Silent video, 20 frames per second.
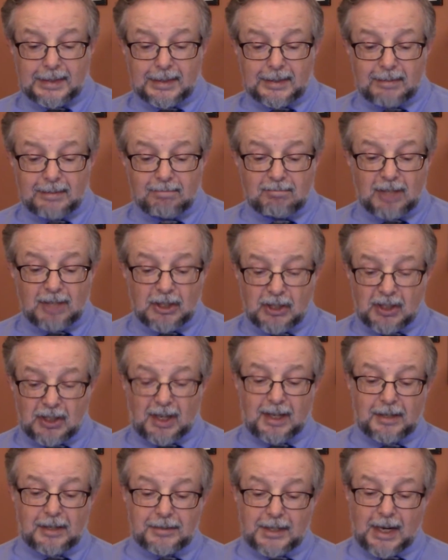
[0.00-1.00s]
the
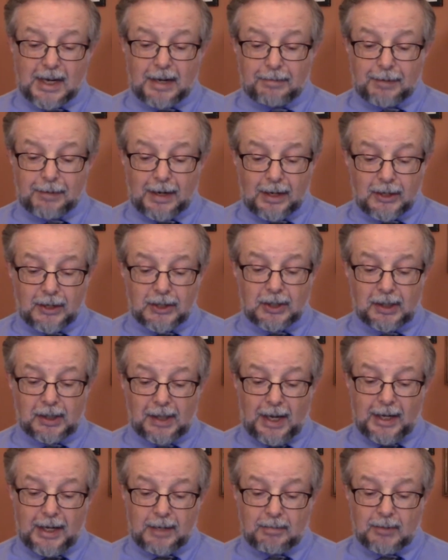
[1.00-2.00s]
Star Sapphires
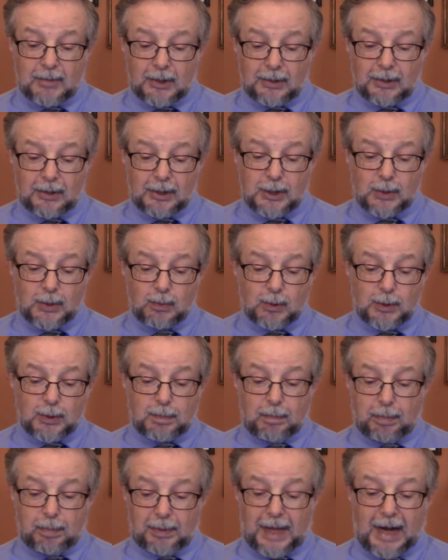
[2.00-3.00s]
claimed that this was
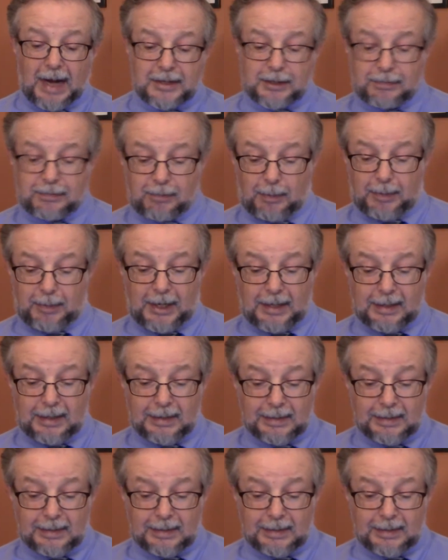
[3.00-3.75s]
blasphemy.